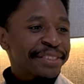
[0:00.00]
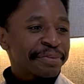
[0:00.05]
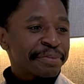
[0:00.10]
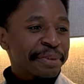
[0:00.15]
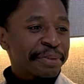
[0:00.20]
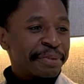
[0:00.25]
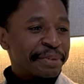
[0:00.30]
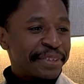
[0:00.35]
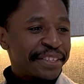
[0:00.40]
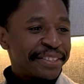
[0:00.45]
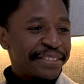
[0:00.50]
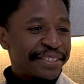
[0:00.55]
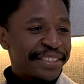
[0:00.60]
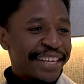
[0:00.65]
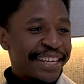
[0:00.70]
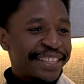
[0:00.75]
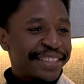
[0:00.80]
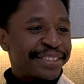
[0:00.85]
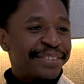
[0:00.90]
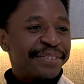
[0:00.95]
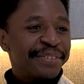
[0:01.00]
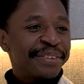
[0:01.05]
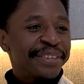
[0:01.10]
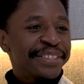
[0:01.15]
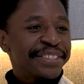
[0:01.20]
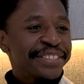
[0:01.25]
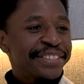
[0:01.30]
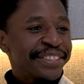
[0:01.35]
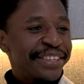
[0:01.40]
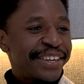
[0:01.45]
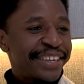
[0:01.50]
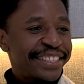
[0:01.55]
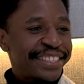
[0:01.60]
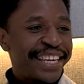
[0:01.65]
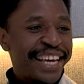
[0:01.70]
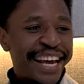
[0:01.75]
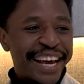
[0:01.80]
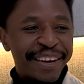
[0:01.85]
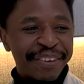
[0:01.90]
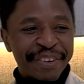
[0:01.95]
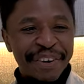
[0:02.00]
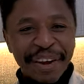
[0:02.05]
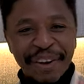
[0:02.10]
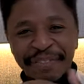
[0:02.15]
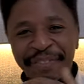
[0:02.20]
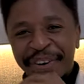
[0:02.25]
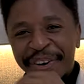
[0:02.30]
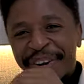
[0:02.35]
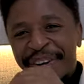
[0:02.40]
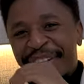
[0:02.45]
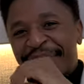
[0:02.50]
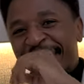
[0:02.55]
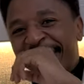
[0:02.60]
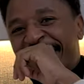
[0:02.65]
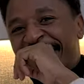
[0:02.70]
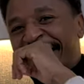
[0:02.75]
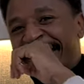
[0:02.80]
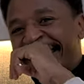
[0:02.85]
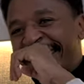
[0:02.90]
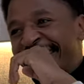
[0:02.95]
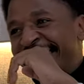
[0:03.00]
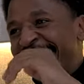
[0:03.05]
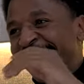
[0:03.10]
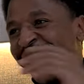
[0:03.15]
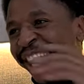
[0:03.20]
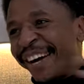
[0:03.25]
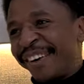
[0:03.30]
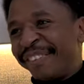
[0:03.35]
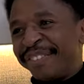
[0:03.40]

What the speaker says: maybe one of like the worst songs I've ever heard. I'm